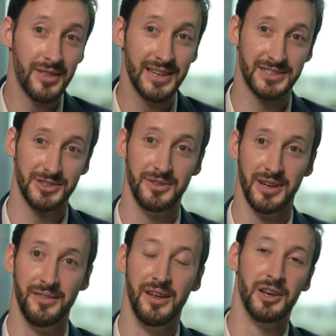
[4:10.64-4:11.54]
to this
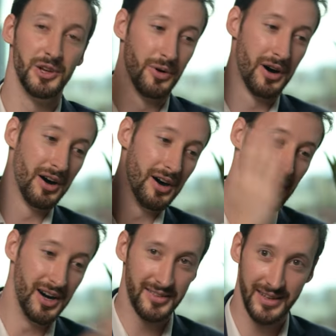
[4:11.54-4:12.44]
student, you are
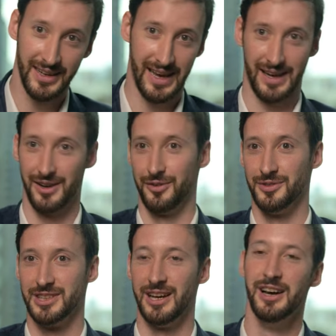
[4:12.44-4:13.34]
hurting gang
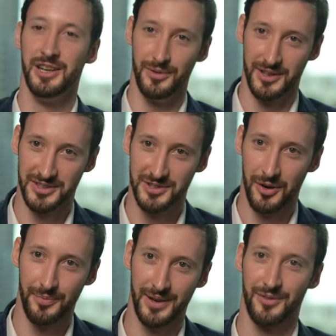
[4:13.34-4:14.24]
culture, you are
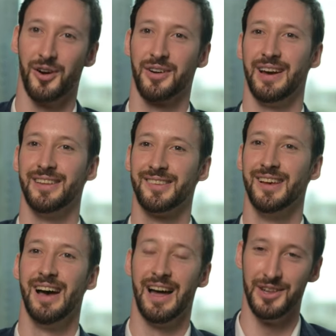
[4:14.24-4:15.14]
stopping rockets,
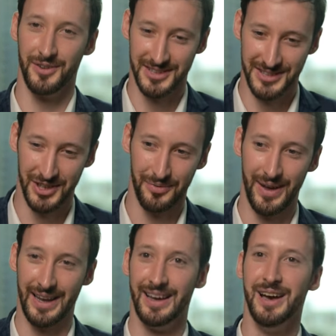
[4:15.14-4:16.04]
and you are
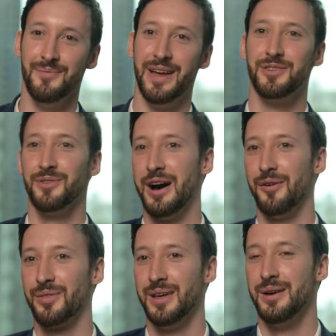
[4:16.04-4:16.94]
stopping mental
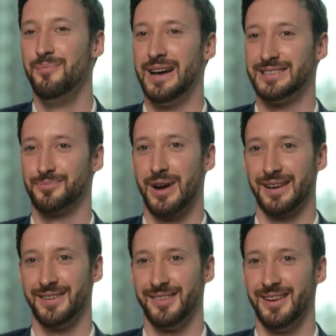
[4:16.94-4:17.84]
health best
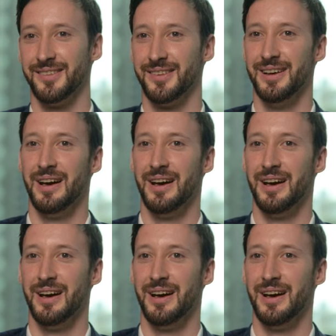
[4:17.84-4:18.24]
practices.